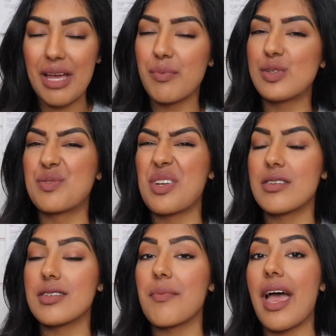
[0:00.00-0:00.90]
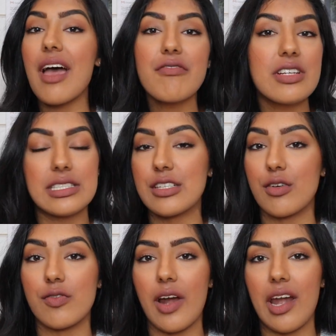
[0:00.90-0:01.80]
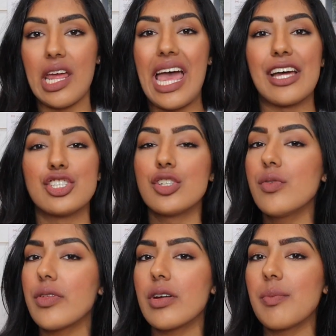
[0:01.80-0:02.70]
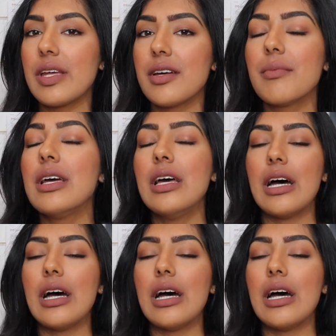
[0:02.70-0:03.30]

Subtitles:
I post videos up every single Friday at 2:30 p.m.